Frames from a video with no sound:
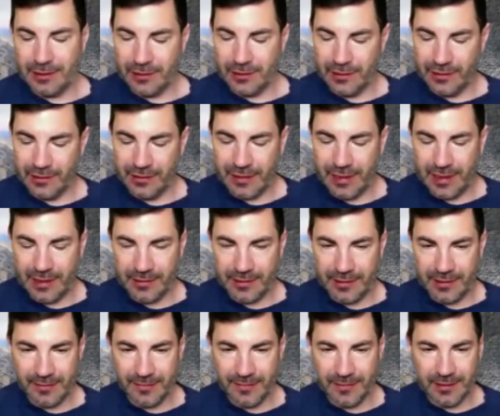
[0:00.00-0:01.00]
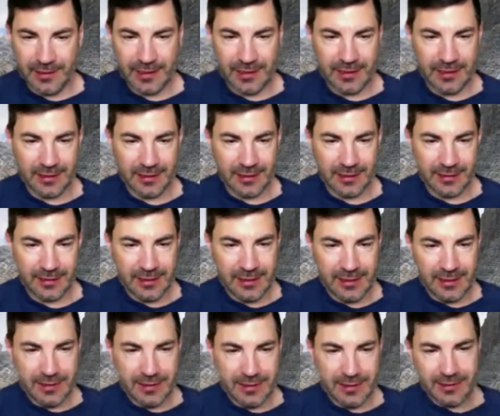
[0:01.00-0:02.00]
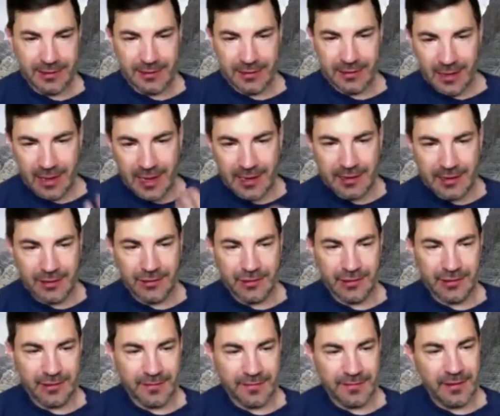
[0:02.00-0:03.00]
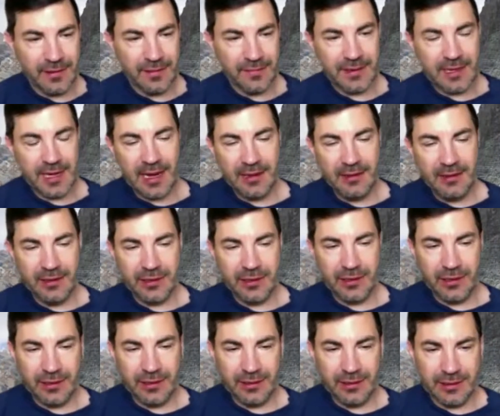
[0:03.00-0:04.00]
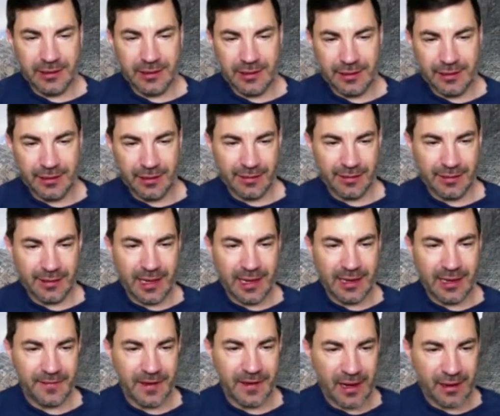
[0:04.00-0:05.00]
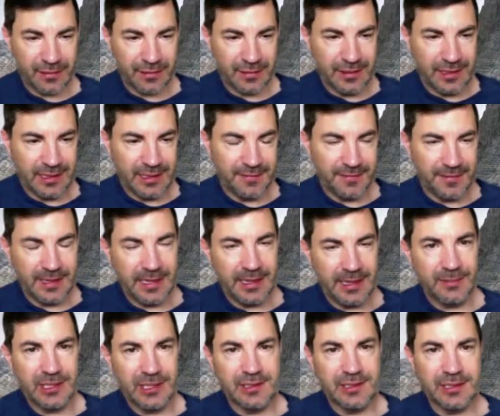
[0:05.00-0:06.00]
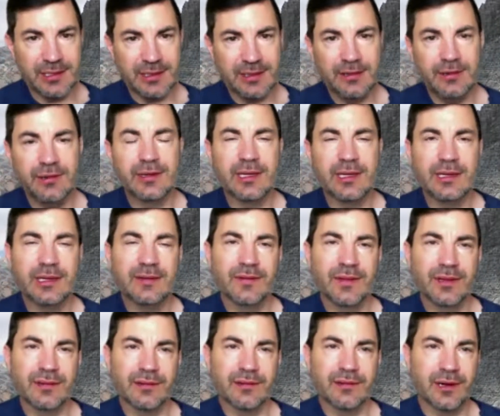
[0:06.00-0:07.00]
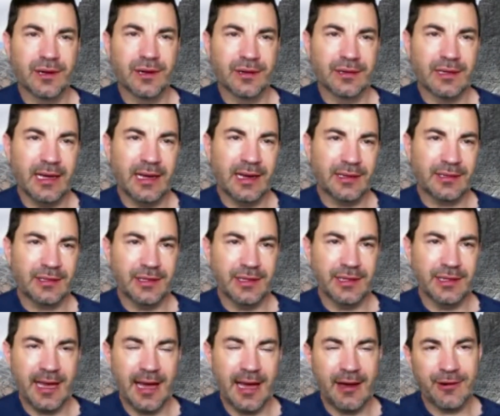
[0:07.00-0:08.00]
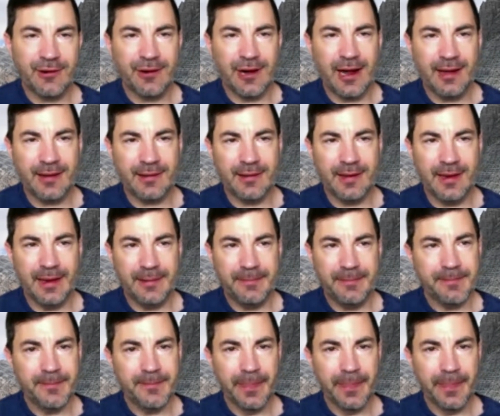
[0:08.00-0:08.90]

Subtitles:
turns out that if you take a high dose of Tylenol, it does a lot of oxidative damage, and you can give this drug to actually counteract that.